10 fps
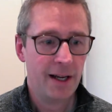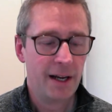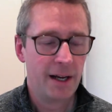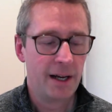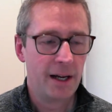
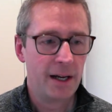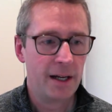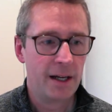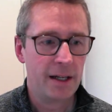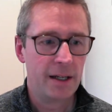
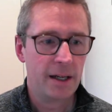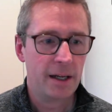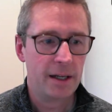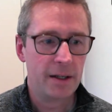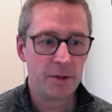
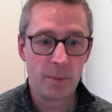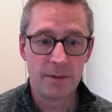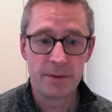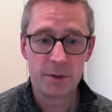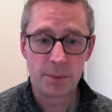as my
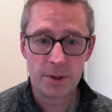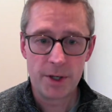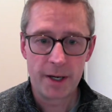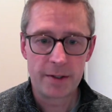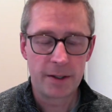first project,